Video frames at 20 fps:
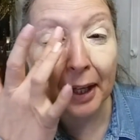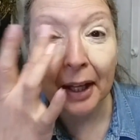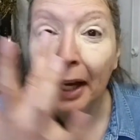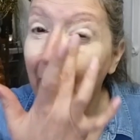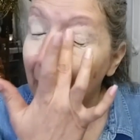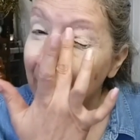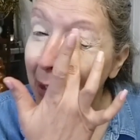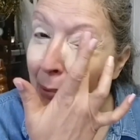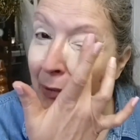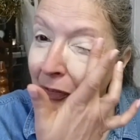
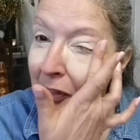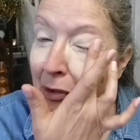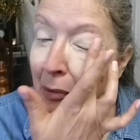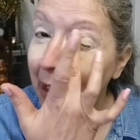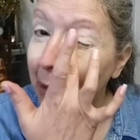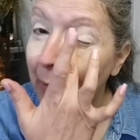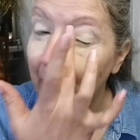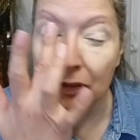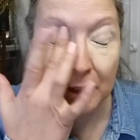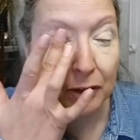I'm not a professional
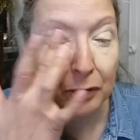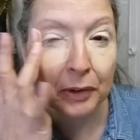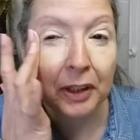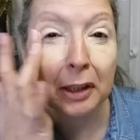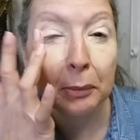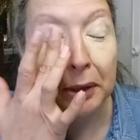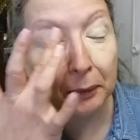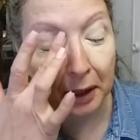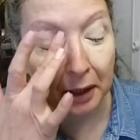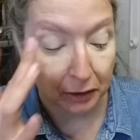makeup artist. I just pretend
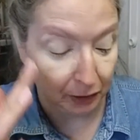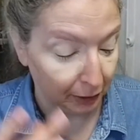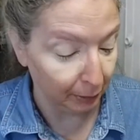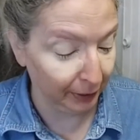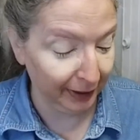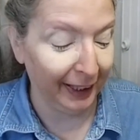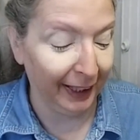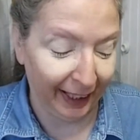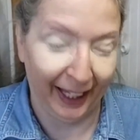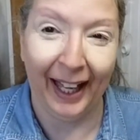to be one on YouTube.
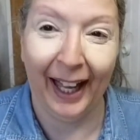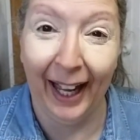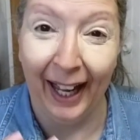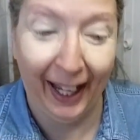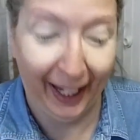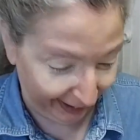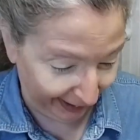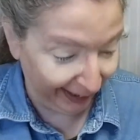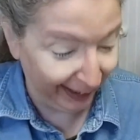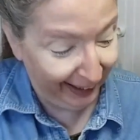
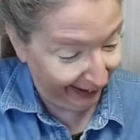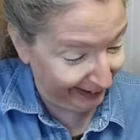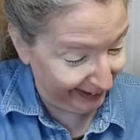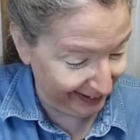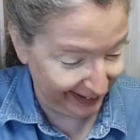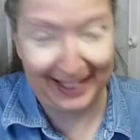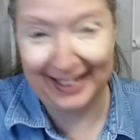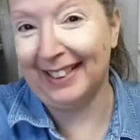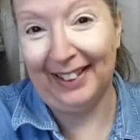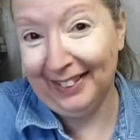
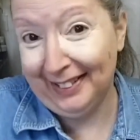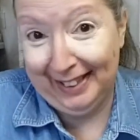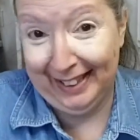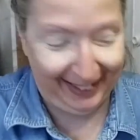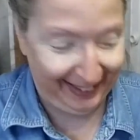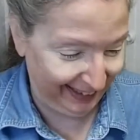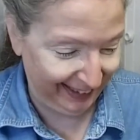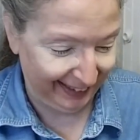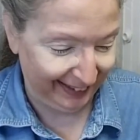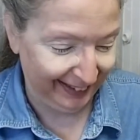That's all.
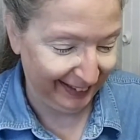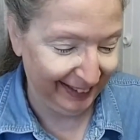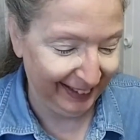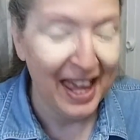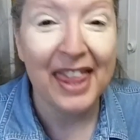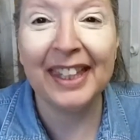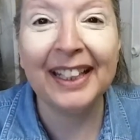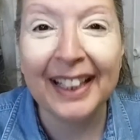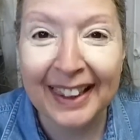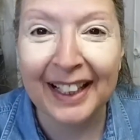
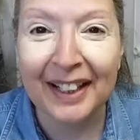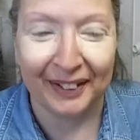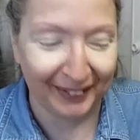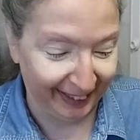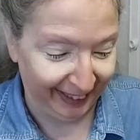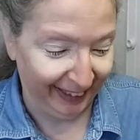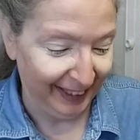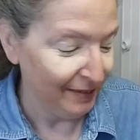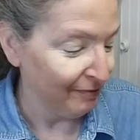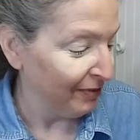Think nothing of it
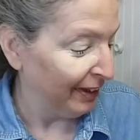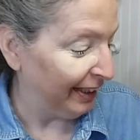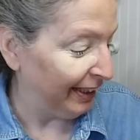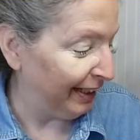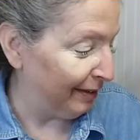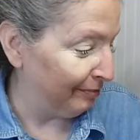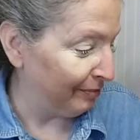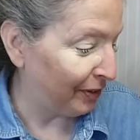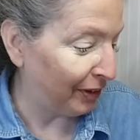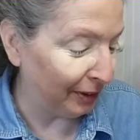really.
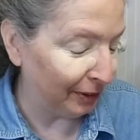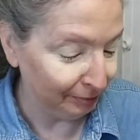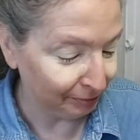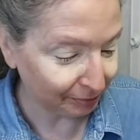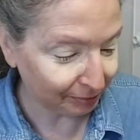So